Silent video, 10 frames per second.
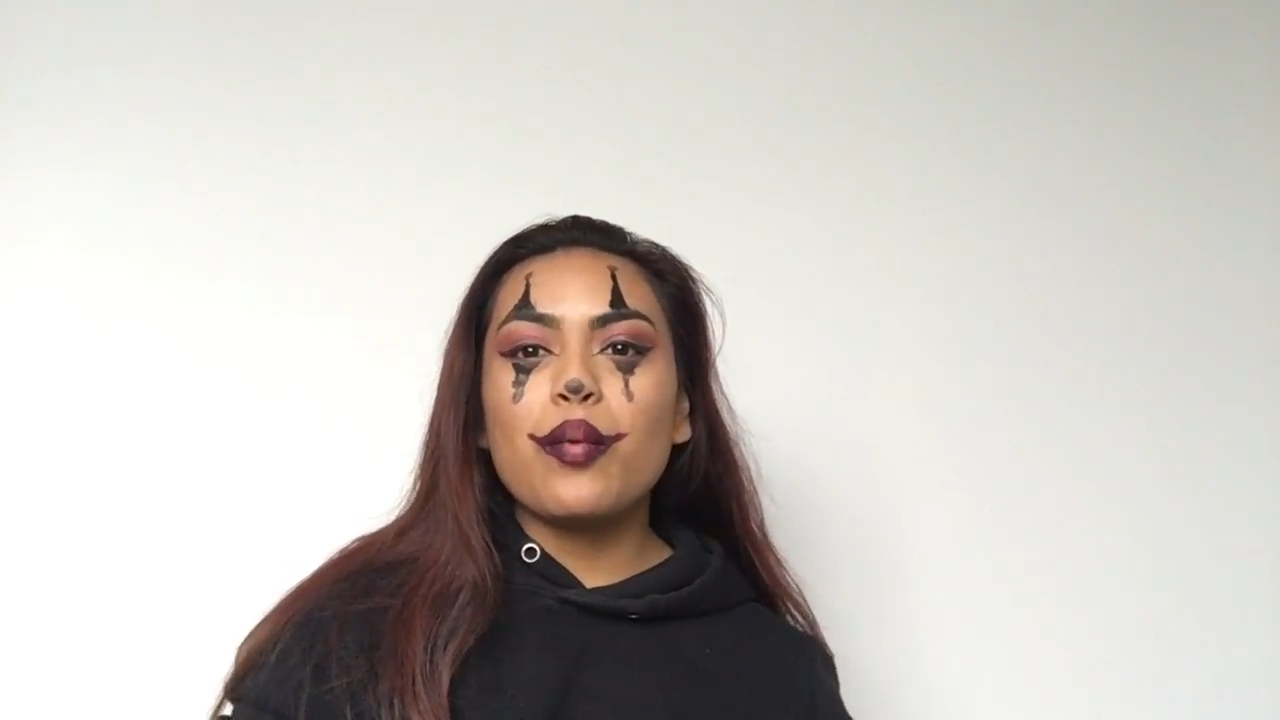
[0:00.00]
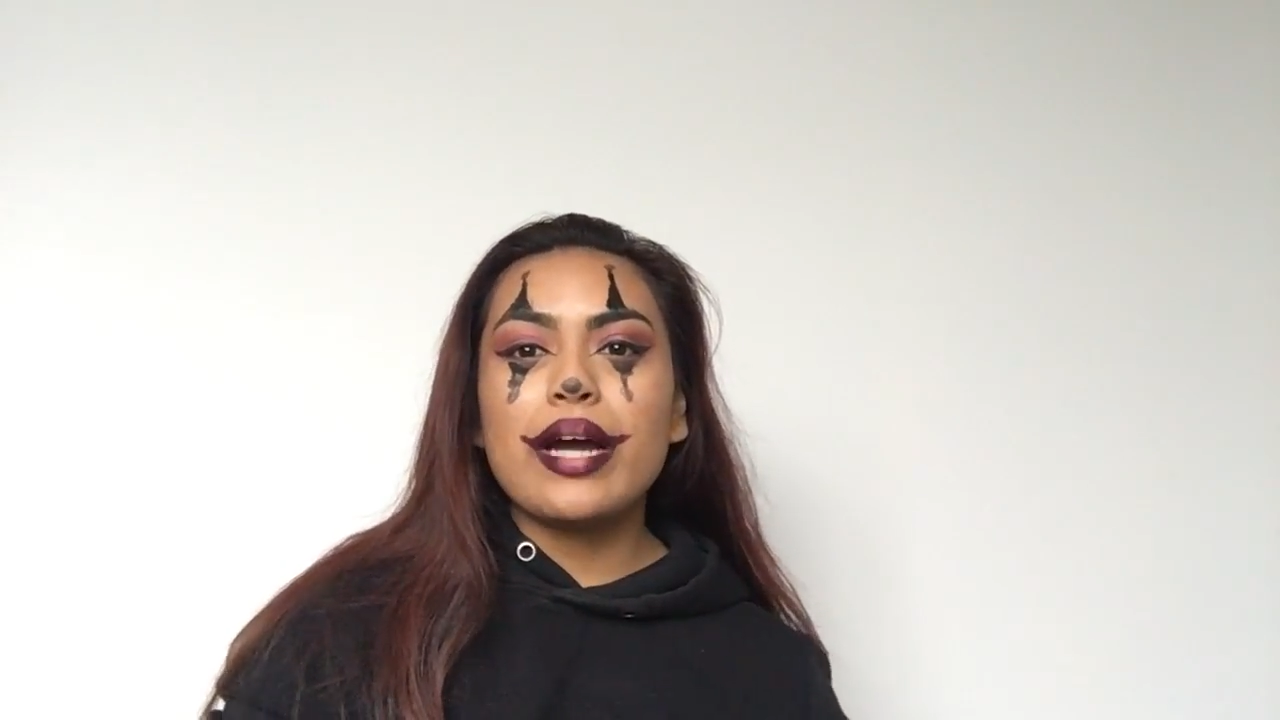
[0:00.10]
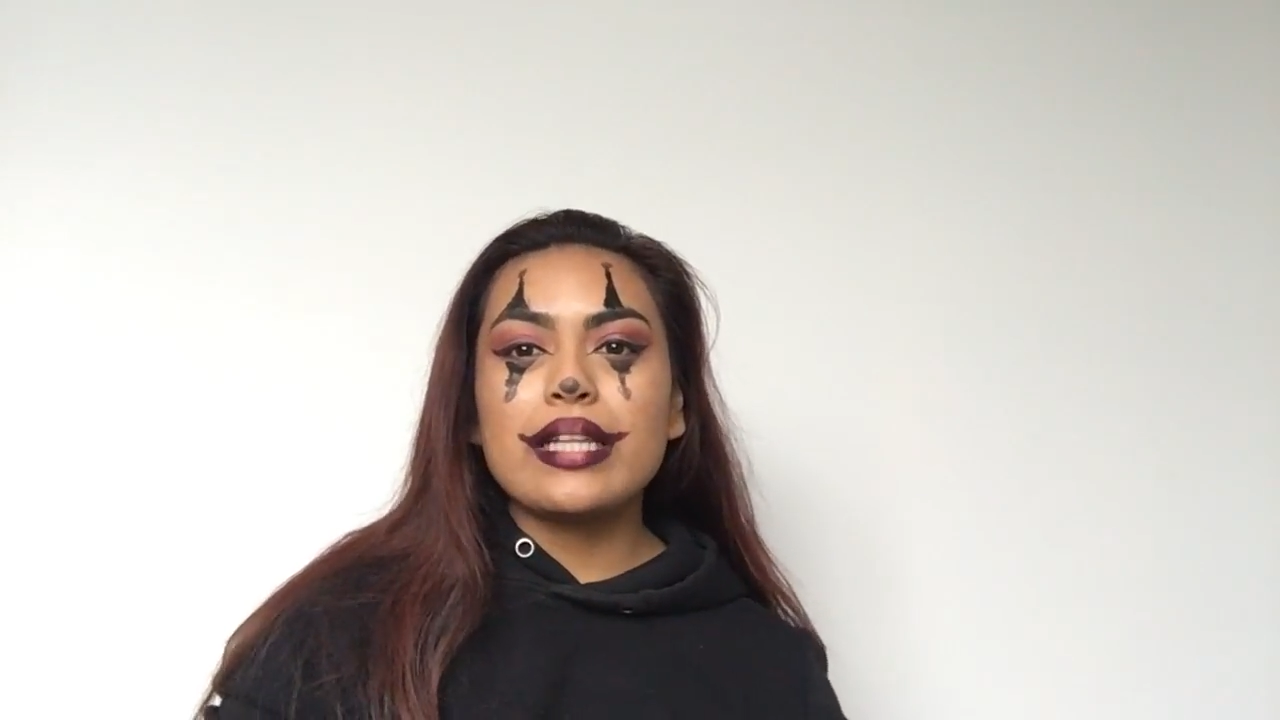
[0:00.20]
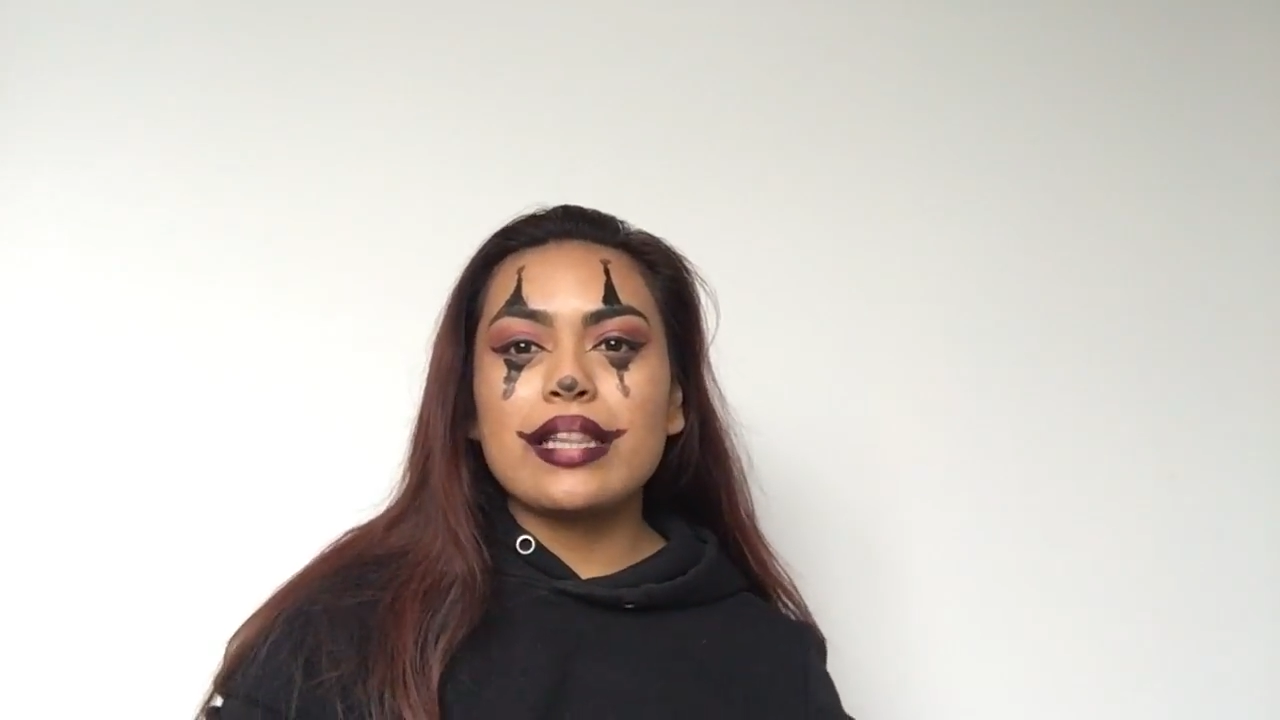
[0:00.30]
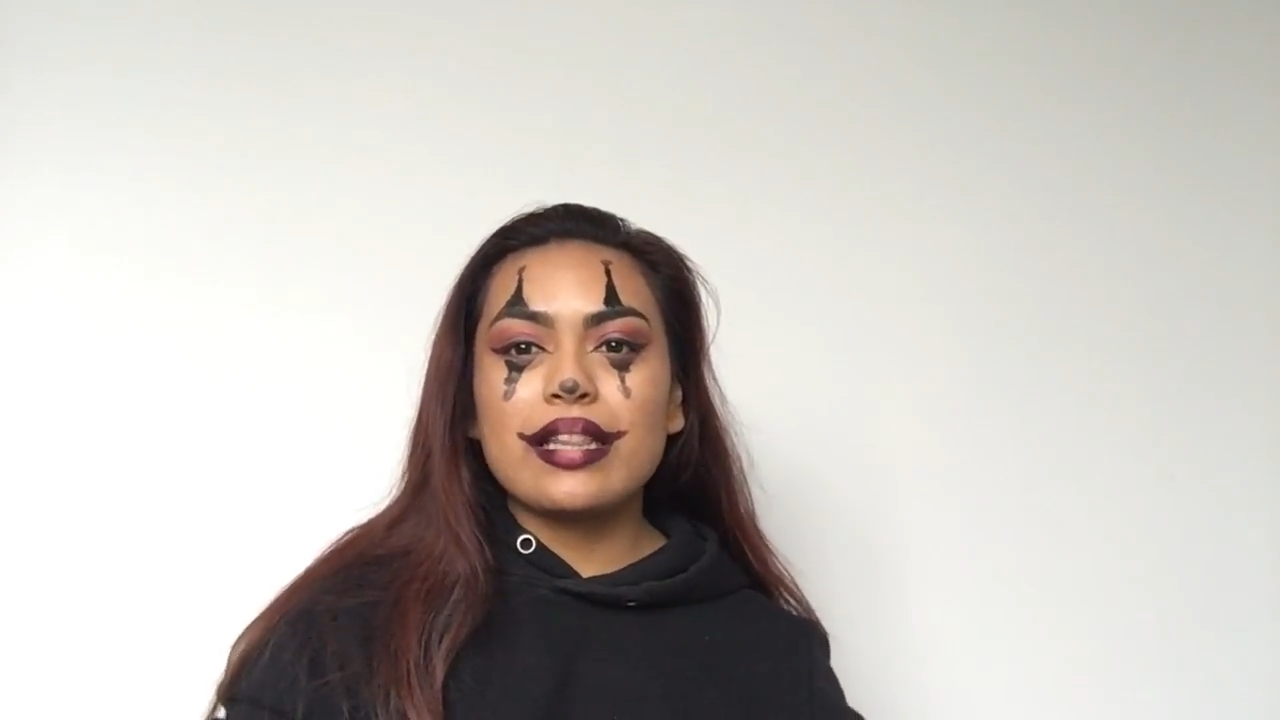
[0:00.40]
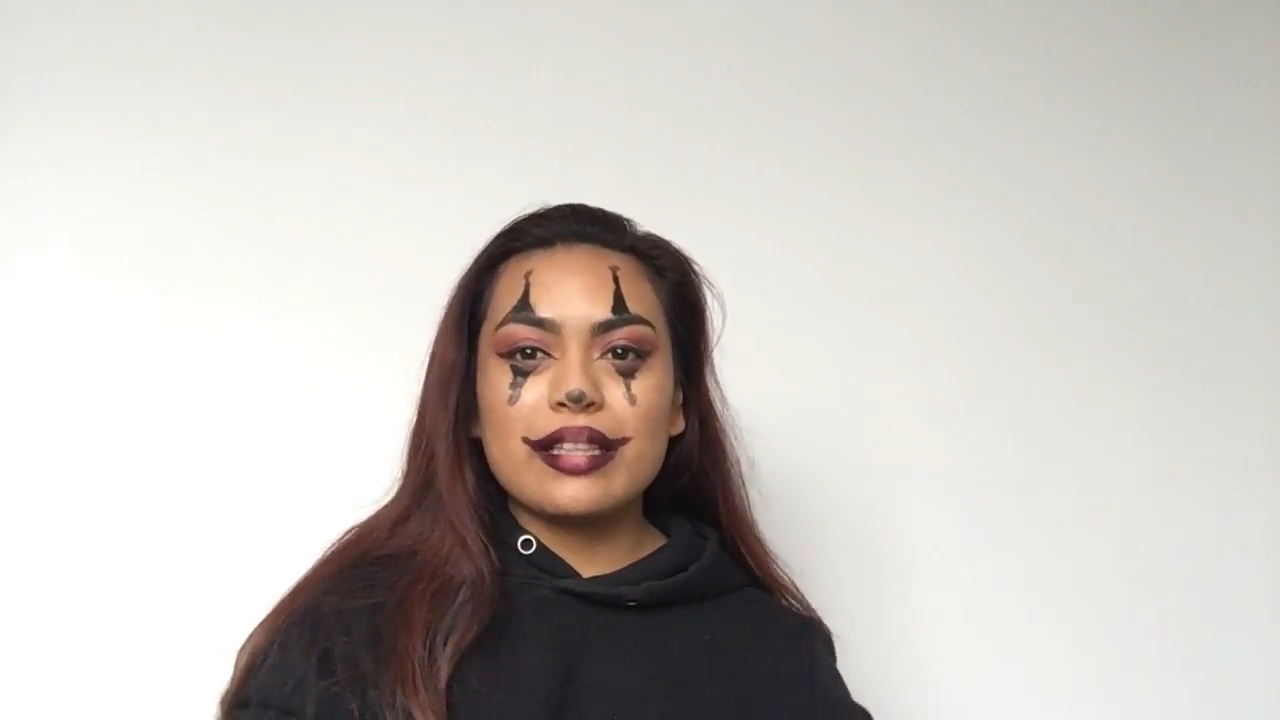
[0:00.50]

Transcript: what